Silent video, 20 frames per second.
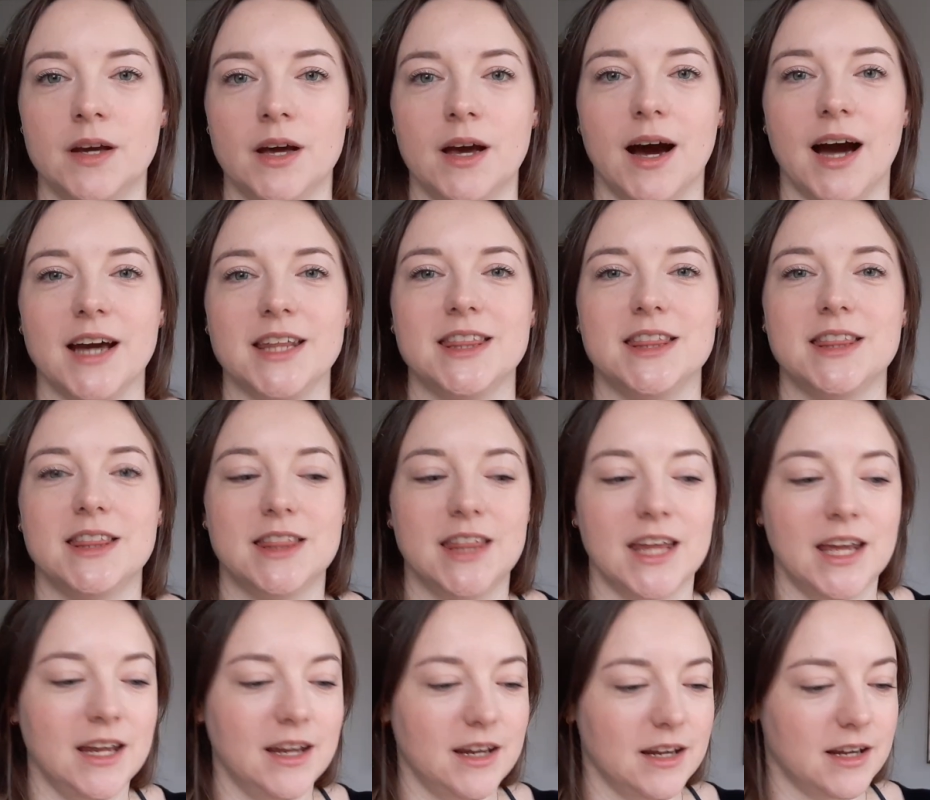I
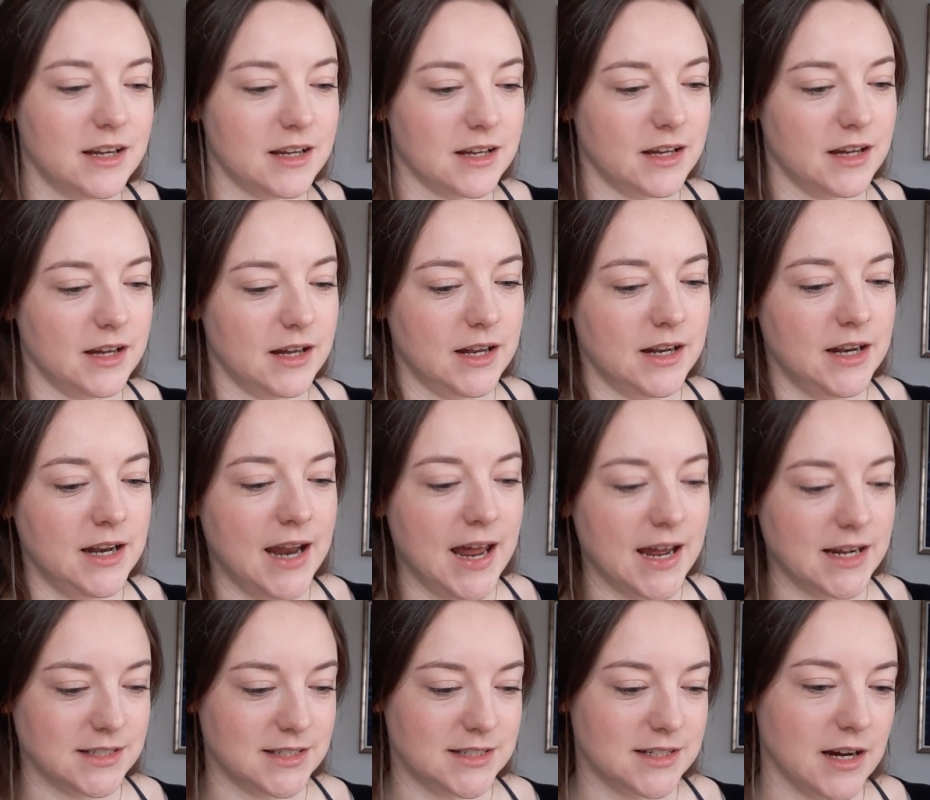think
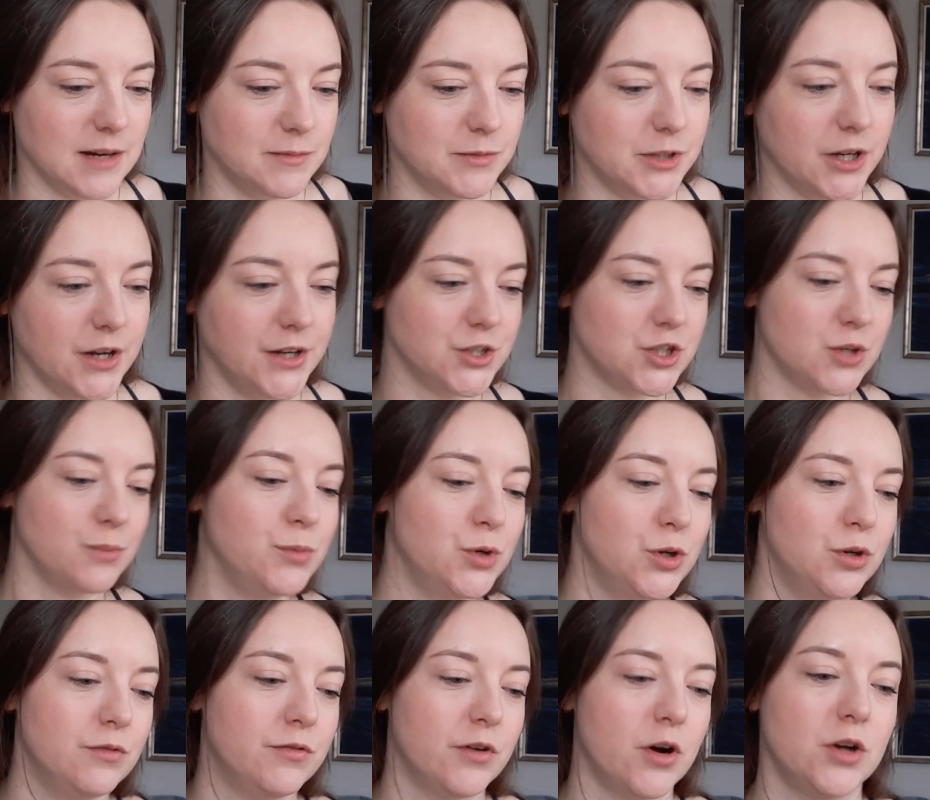next I'm going to
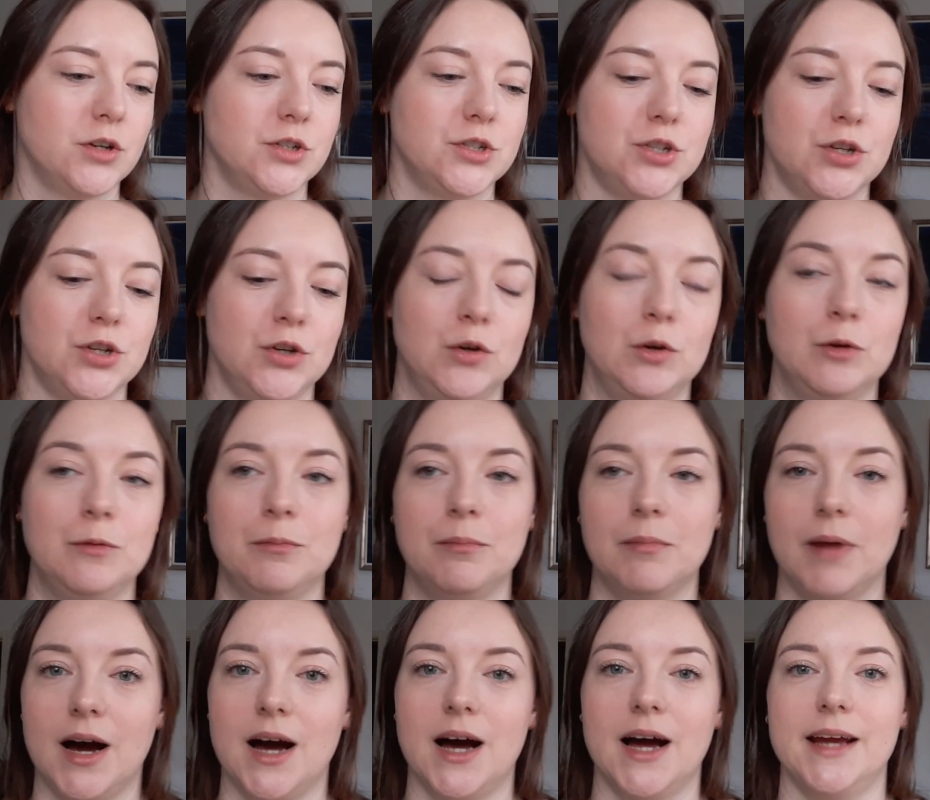move on to
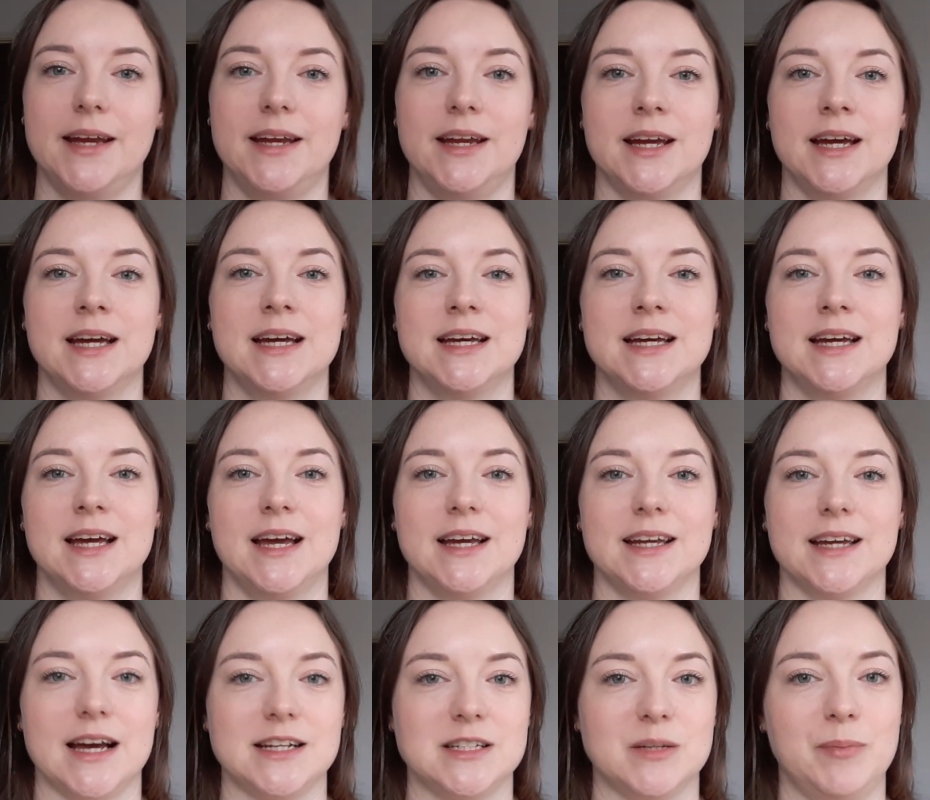my
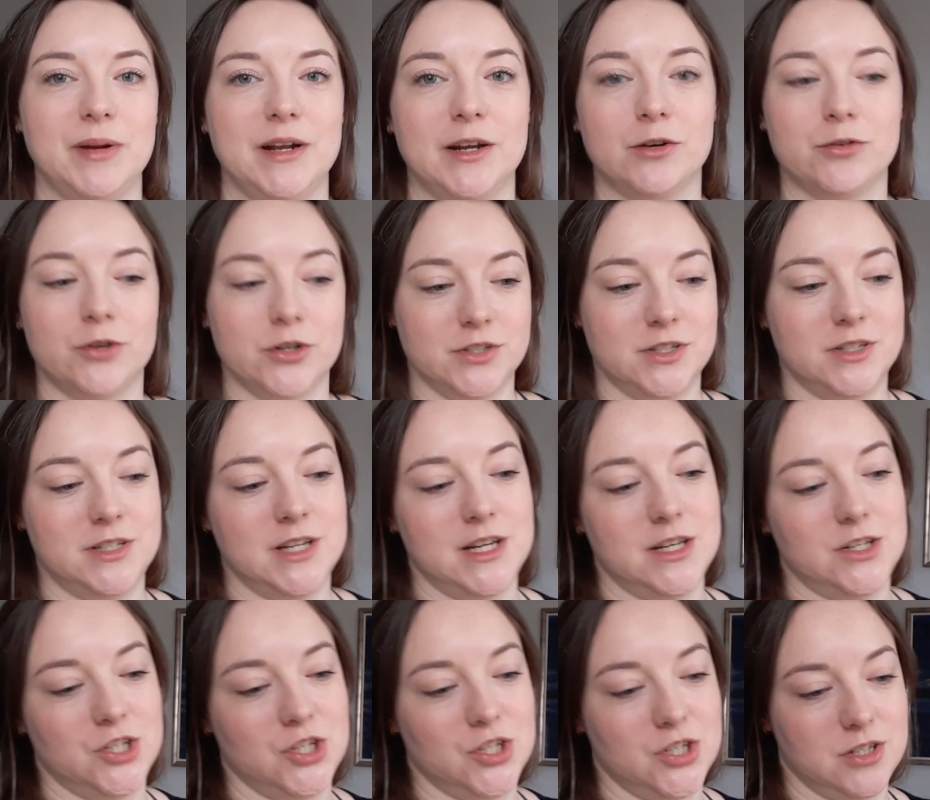caterpillar cross
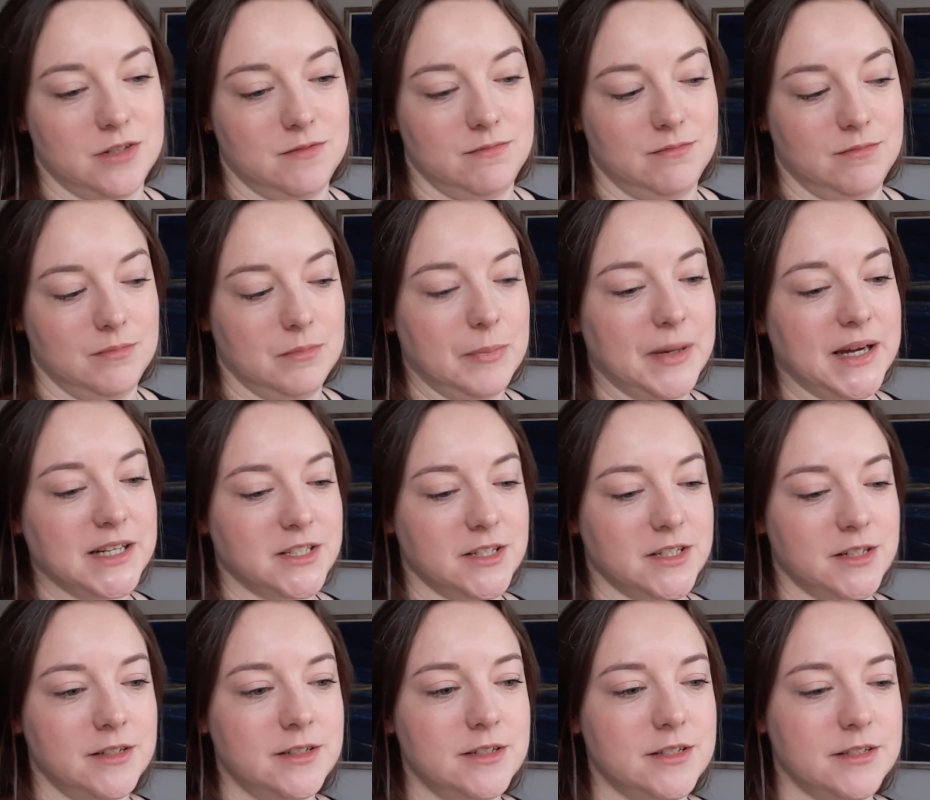stitch
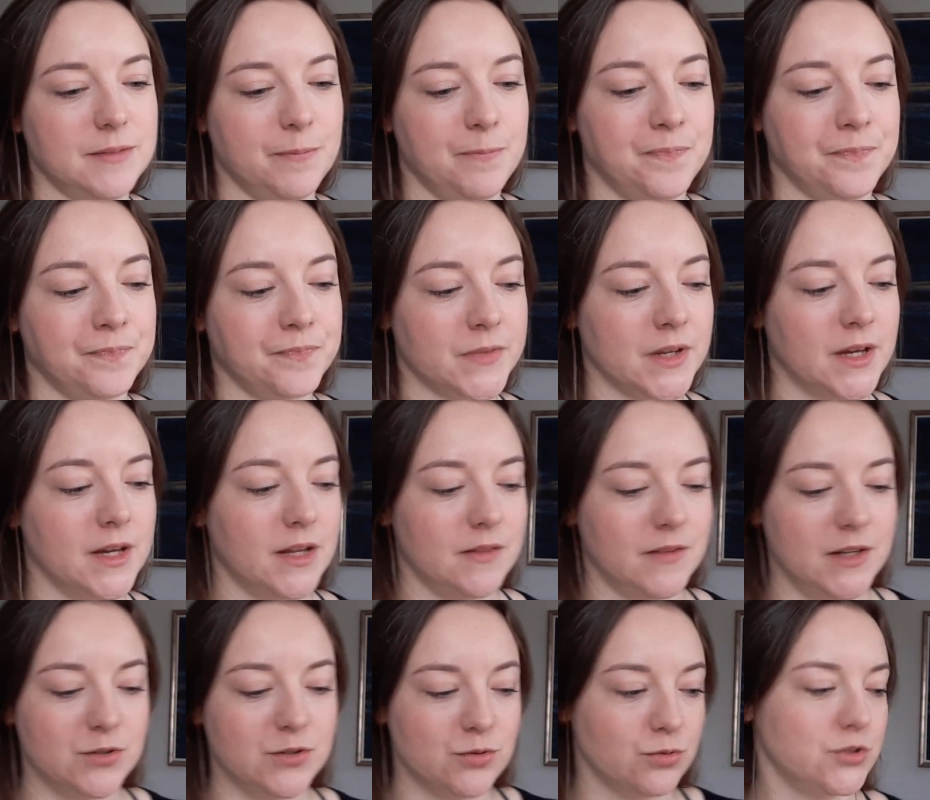patterns.
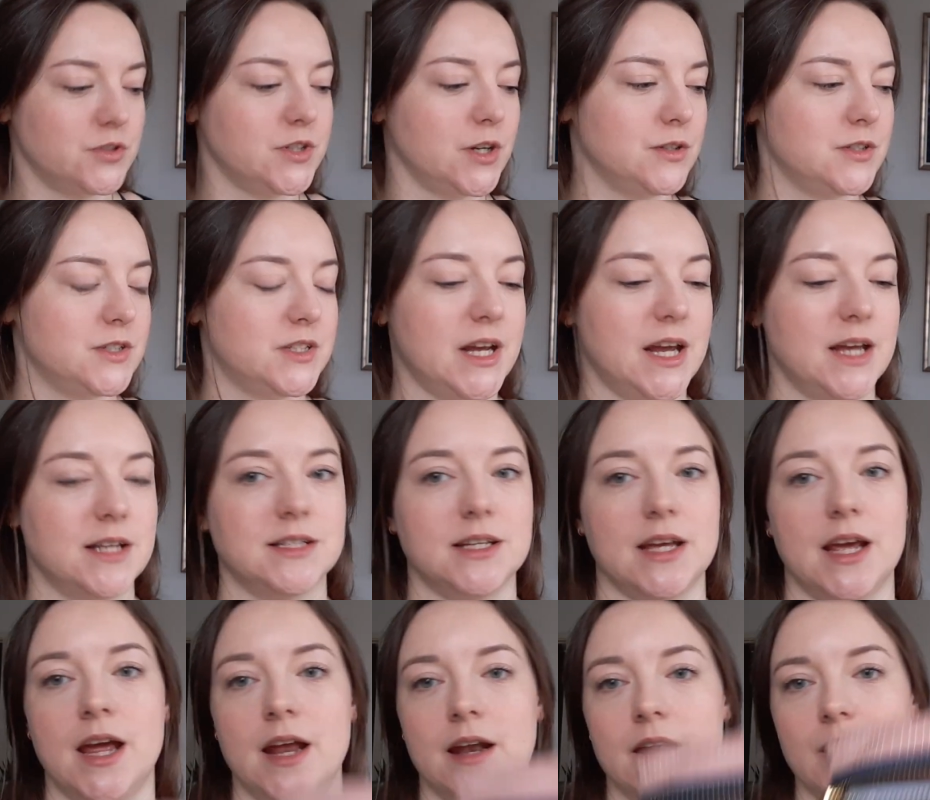These also sit
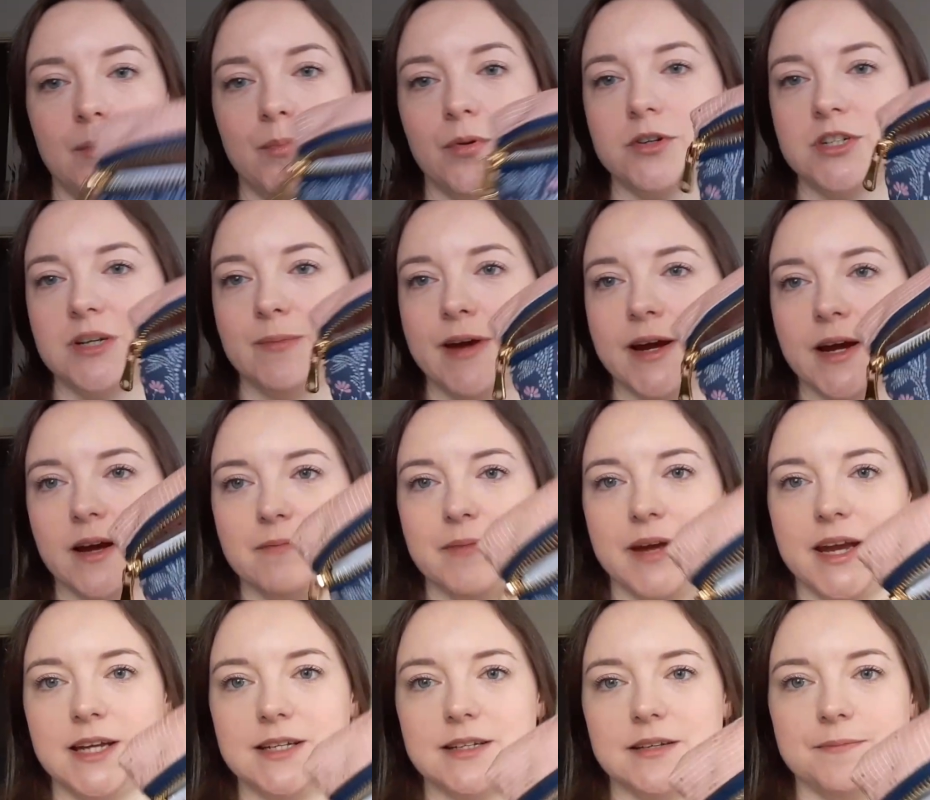in a project bag I
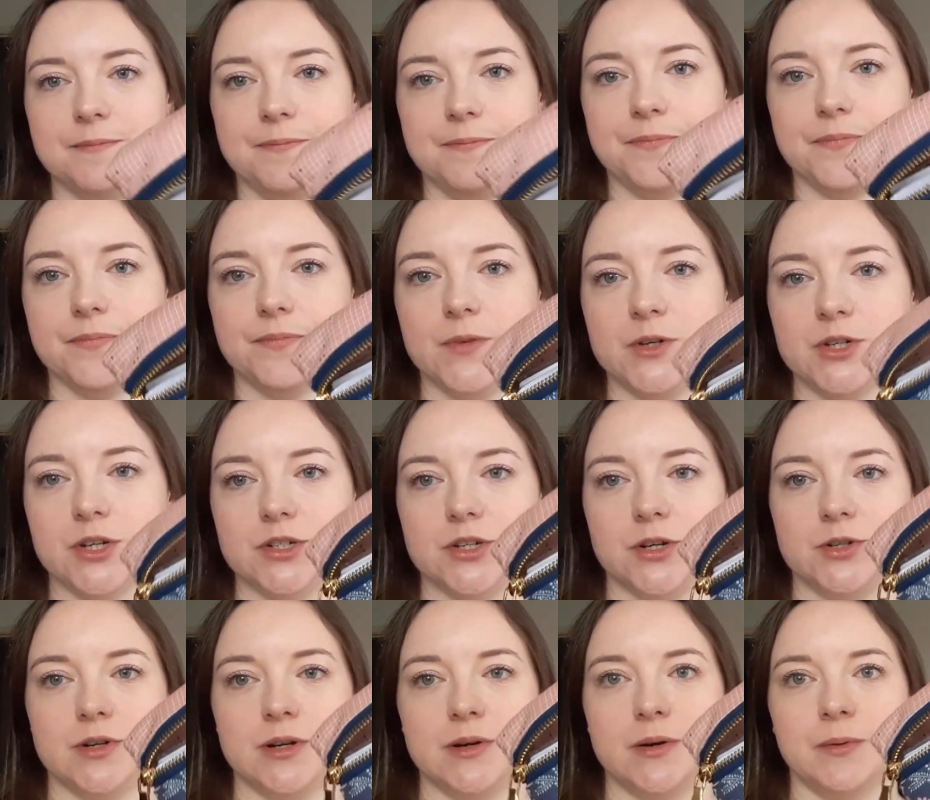made, which I
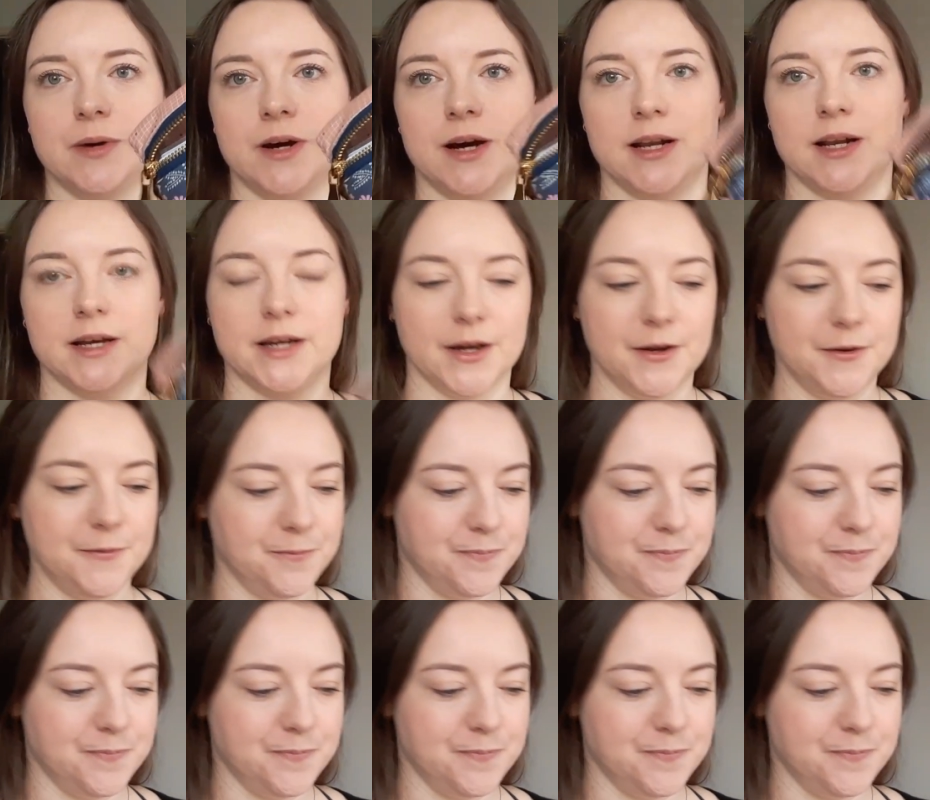showed you a little while ago.